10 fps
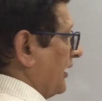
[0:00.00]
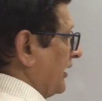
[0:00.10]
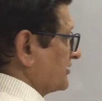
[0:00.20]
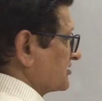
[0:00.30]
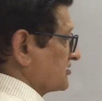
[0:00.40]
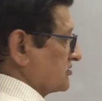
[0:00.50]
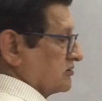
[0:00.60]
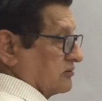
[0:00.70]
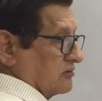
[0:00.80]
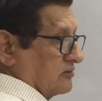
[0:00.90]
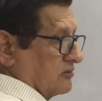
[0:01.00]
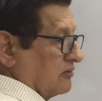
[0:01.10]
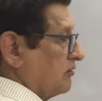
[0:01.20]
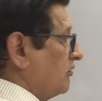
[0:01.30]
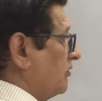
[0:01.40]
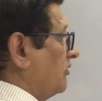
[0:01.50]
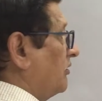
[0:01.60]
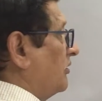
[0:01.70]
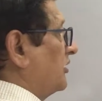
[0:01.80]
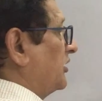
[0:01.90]
S
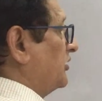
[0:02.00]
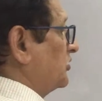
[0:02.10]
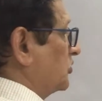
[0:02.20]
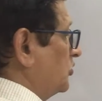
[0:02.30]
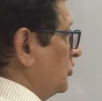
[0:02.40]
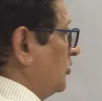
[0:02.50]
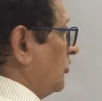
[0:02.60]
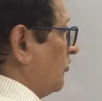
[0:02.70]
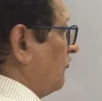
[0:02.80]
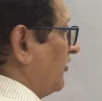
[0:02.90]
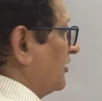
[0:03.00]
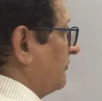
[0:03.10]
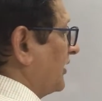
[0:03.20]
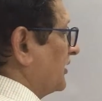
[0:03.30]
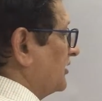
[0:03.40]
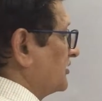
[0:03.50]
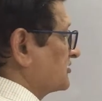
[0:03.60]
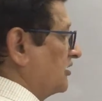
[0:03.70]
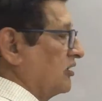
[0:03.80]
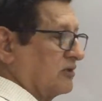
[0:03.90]
into 1
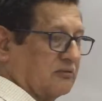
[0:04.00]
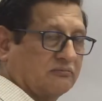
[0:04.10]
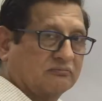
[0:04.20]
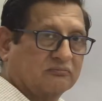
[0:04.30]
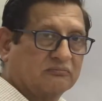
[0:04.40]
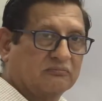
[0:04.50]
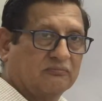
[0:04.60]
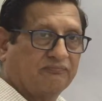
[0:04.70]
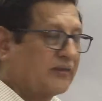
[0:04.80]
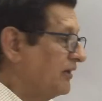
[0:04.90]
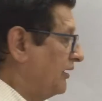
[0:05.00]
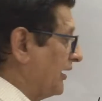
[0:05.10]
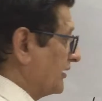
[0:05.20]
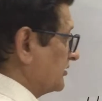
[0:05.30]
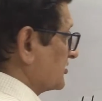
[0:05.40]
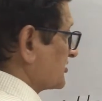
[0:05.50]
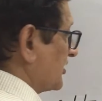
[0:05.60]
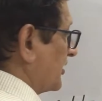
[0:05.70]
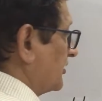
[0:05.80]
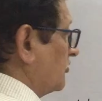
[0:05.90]
minus R, and this
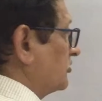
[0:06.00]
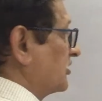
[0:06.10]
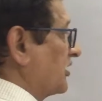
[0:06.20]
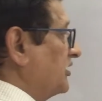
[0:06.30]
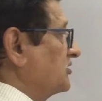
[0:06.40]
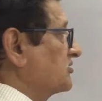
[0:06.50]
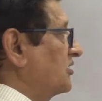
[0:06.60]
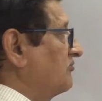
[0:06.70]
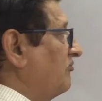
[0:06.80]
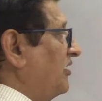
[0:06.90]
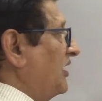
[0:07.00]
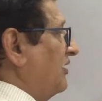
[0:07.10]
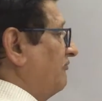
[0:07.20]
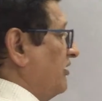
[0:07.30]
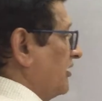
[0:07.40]
side, on the right side, we will have